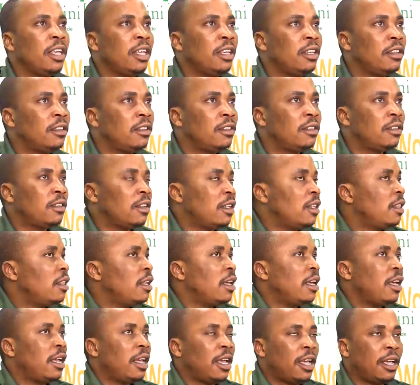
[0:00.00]
it's
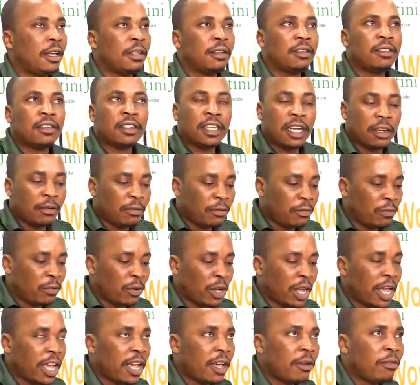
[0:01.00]
the staff
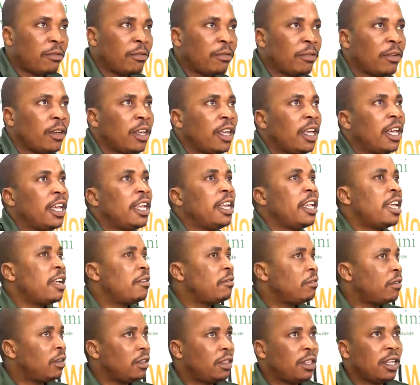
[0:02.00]
we have, and
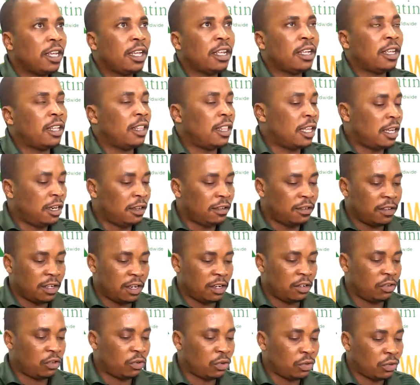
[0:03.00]
everything that is a
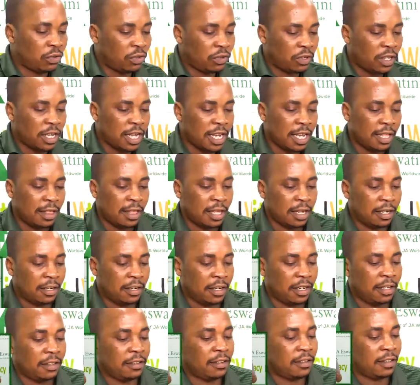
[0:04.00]
resource that
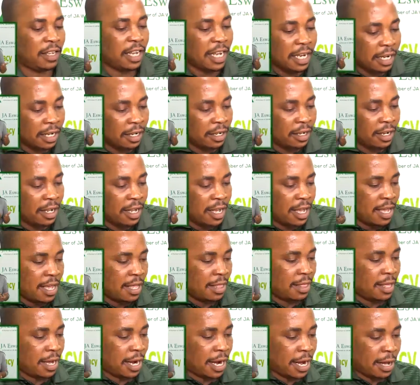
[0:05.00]
is in
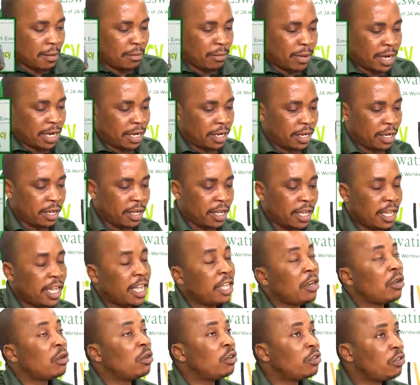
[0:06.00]
the company.
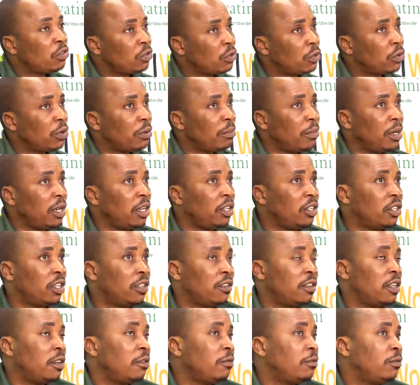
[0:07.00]
And also,
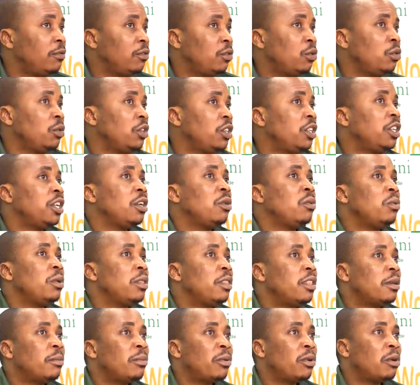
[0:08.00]
managers have to deal
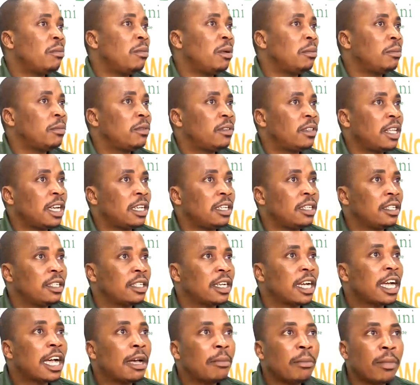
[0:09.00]
with the problems that
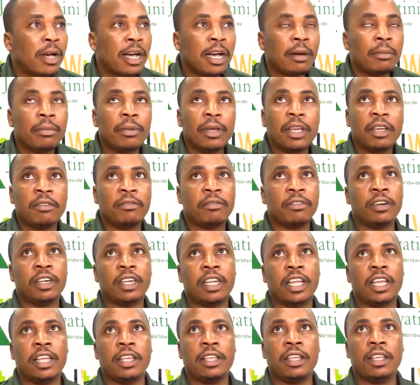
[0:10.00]
come up every
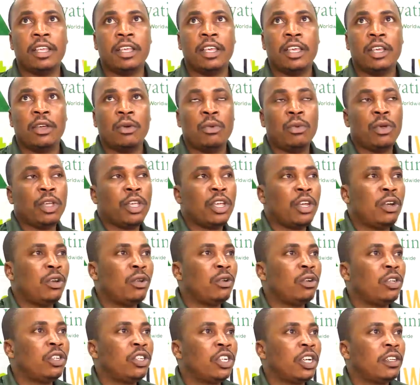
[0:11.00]
day. We
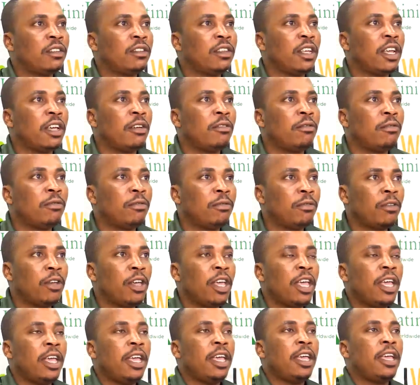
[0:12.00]
cannot just have
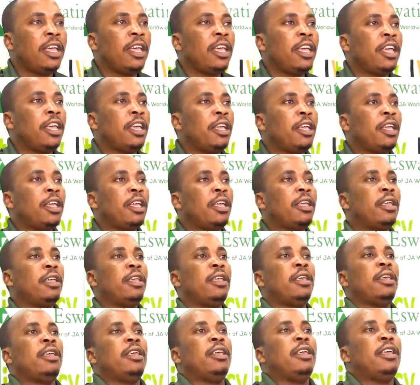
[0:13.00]

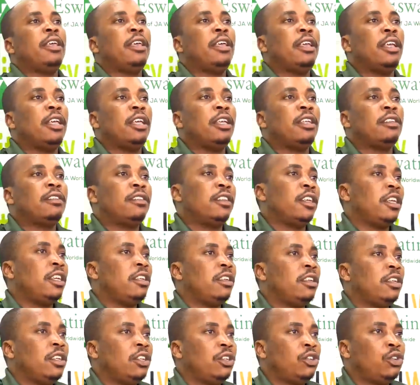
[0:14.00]

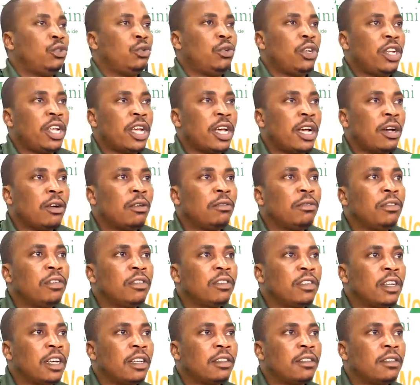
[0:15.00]
say junior
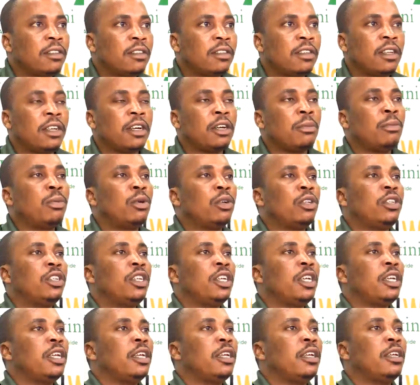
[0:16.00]
officers
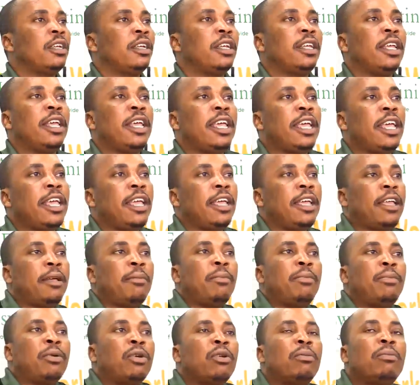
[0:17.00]
reporting
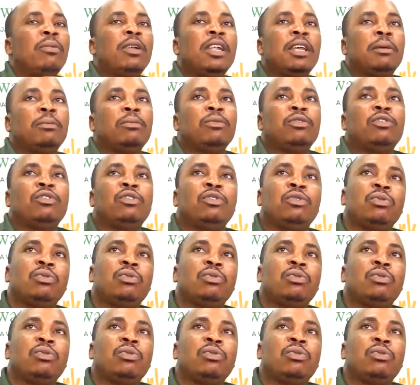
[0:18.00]
problems